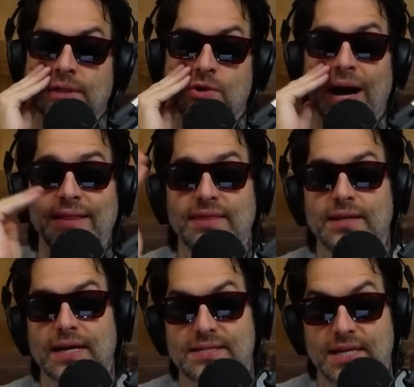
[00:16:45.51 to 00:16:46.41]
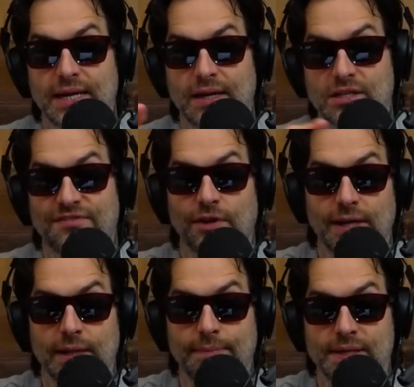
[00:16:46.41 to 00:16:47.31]
So I think that CNN is
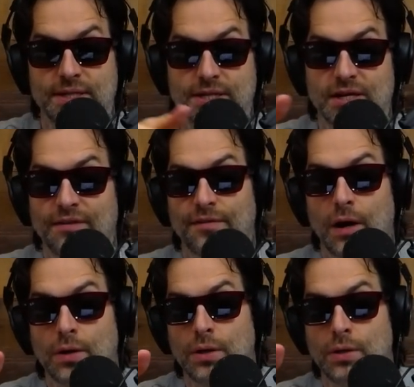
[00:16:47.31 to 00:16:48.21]
fully in the business of uh,